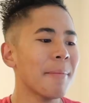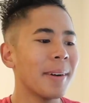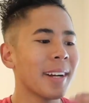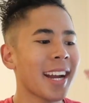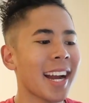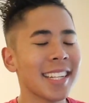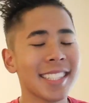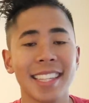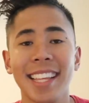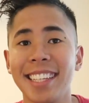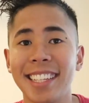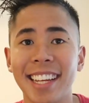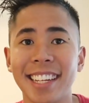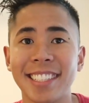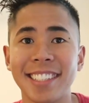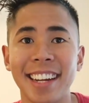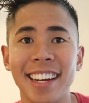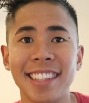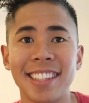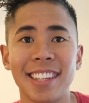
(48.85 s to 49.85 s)
But guys, let's
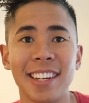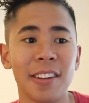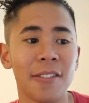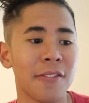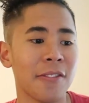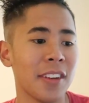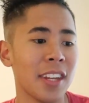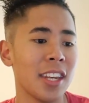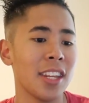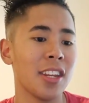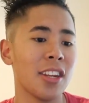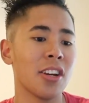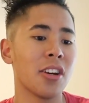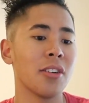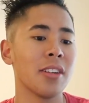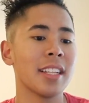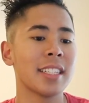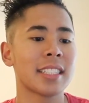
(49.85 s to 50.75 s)
get straight into the video.